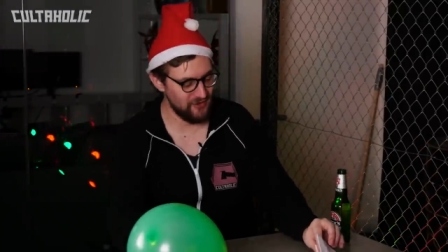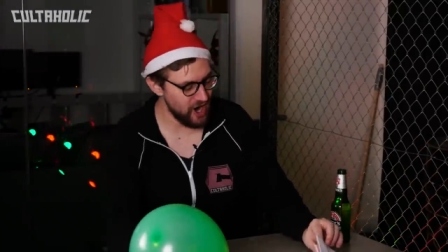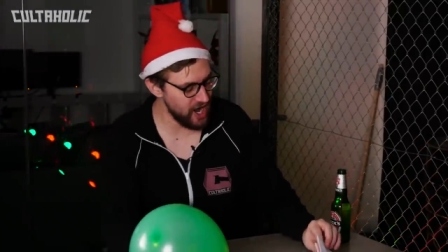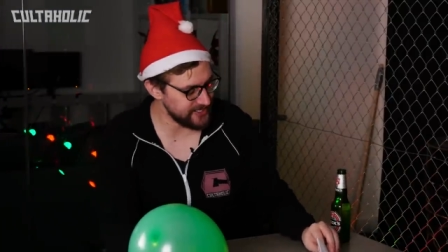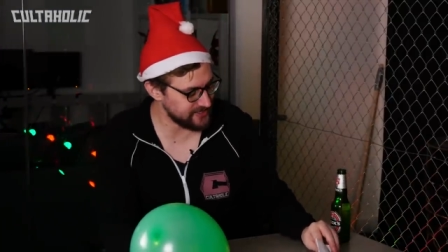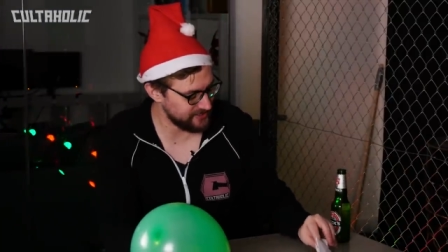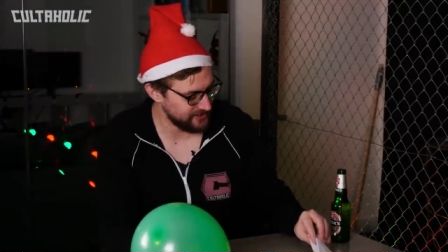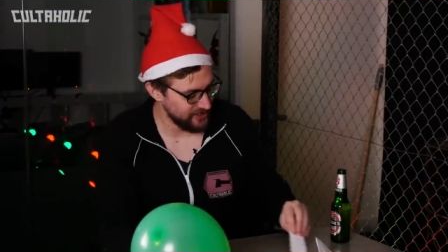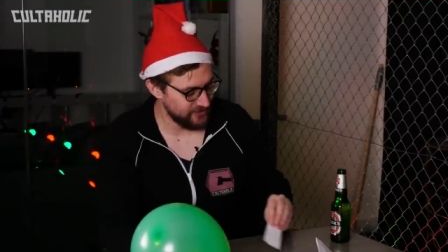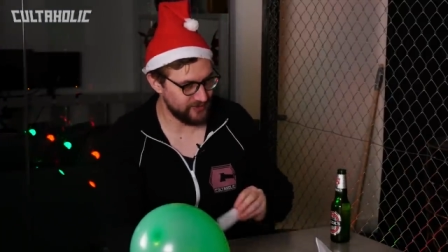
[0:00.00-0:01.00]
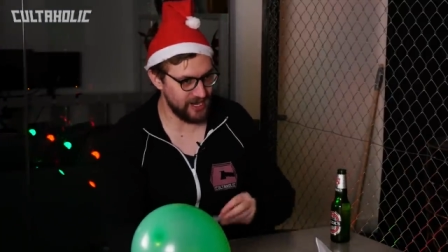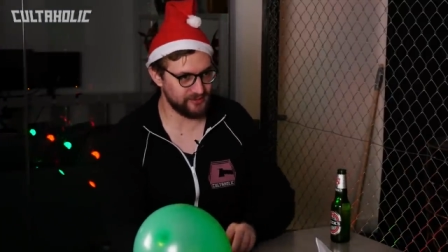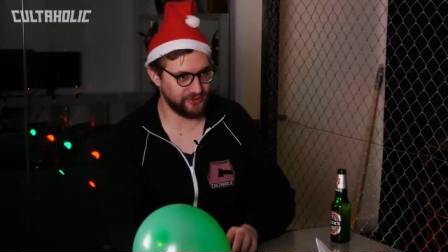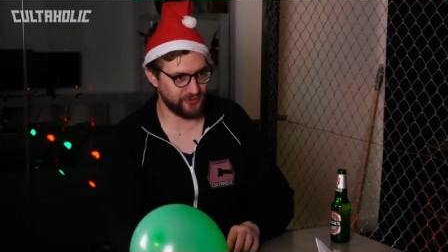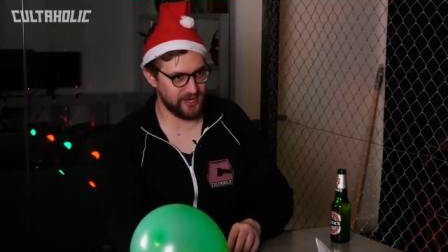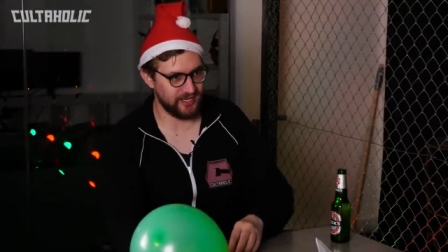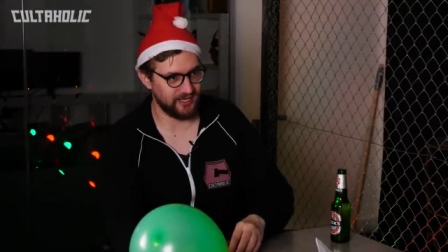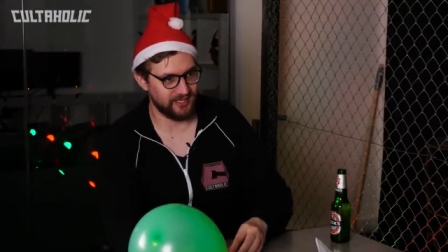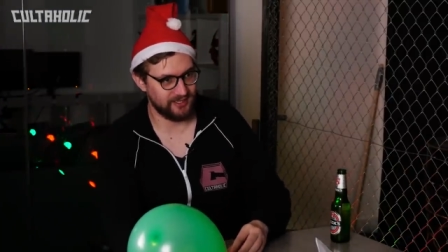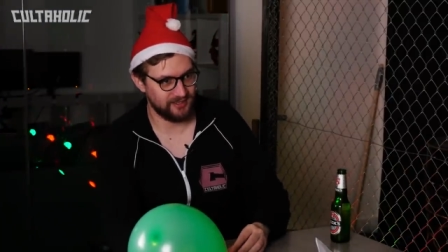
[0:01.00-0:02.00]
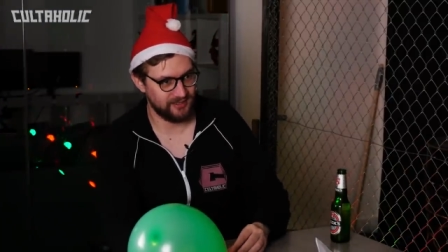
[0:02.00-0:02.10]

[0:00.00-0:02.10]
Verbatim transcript: Right, round three.